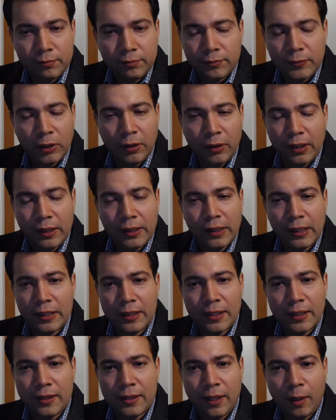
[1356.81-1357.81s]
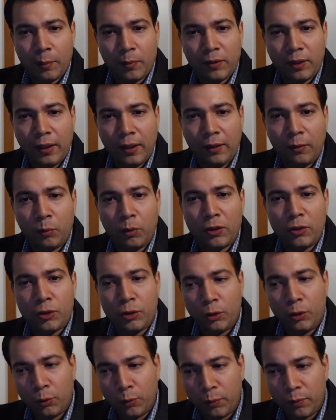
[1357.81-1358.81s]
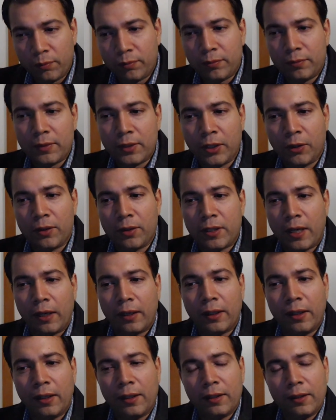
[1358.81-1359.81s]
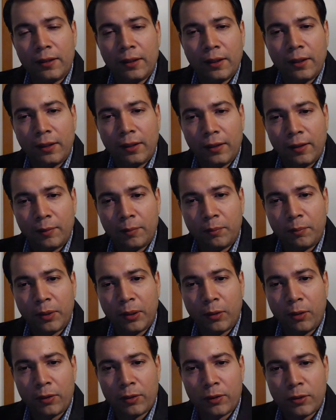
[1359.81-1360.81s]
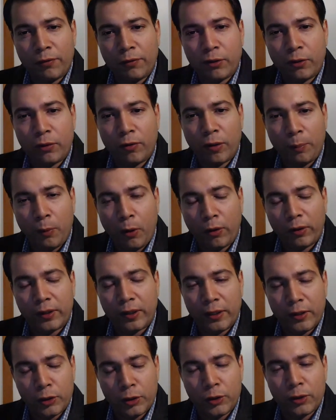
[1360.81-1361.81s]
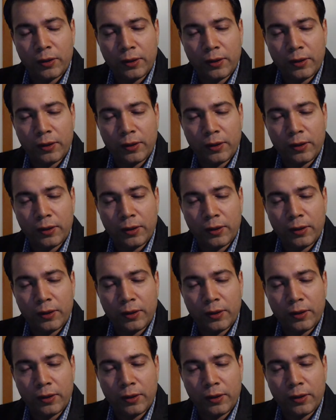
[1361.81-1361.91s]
is it something which you dug in because of your reportage?